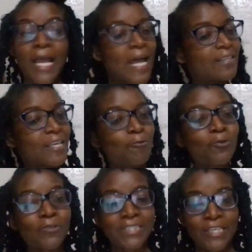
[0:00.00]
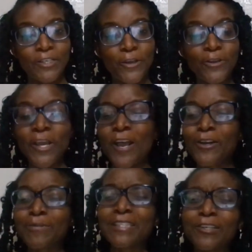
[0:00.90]
And they will not say no,
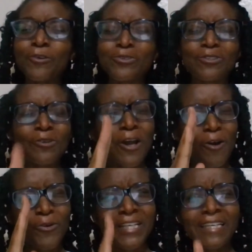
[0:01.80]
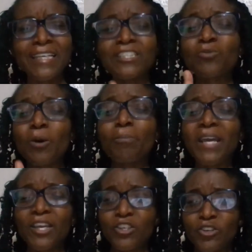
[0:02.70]
because McDonald's are on their knees as well,
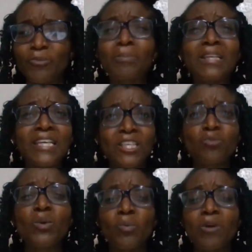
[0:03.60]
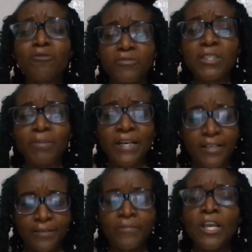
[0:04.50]
begging you, please, we want feedback.